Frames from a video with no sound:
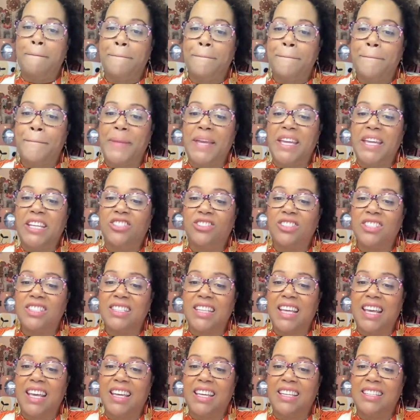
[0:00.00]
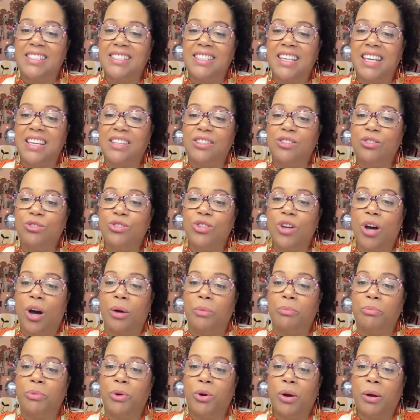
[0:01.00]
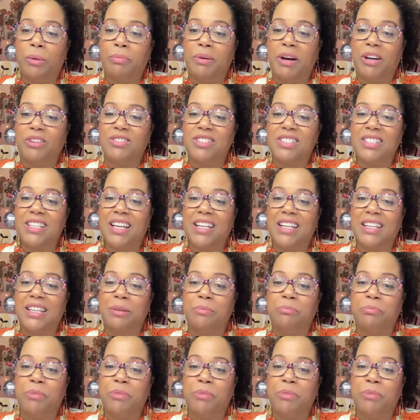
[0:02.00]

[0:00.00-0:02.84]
Beatrice says, can you talk more about studying